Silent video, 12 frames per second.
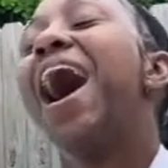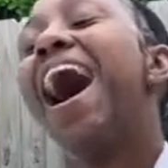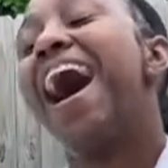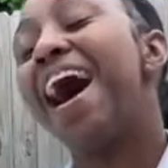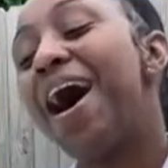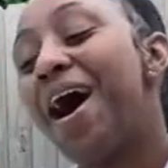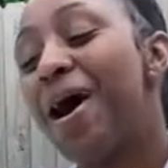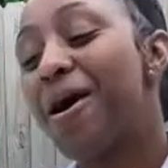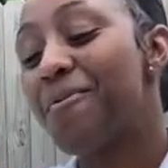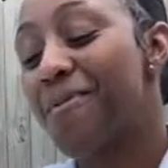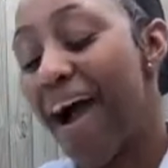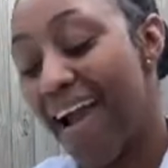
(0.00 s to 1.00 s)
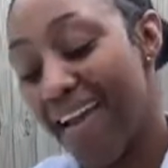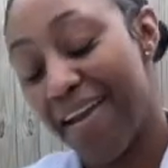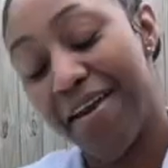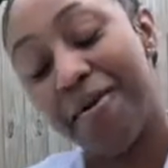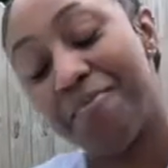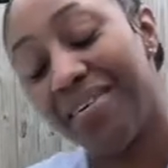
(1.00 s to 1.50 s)
I
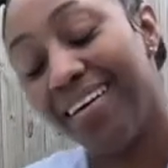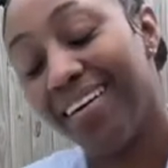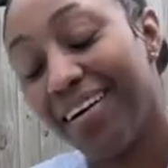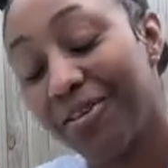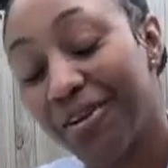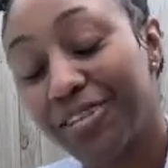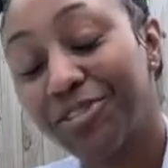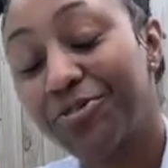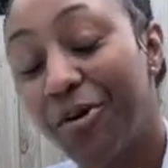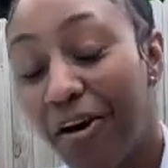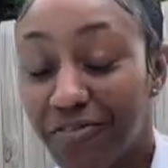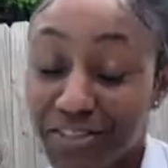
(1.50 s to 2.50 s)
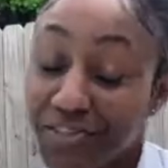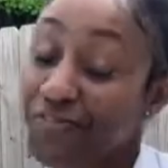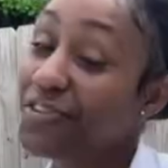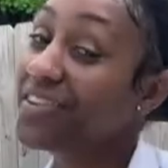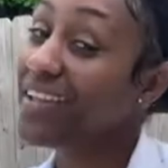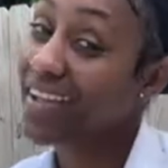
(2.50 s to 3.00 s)
am a correctional officer
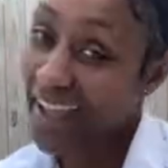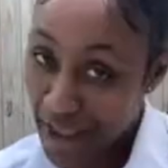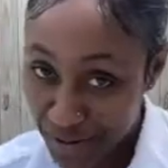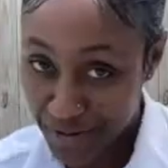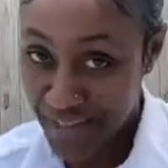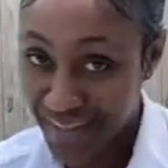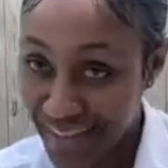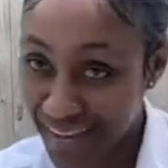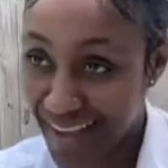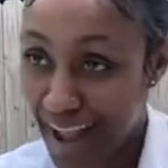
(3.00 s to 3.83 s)
for the county.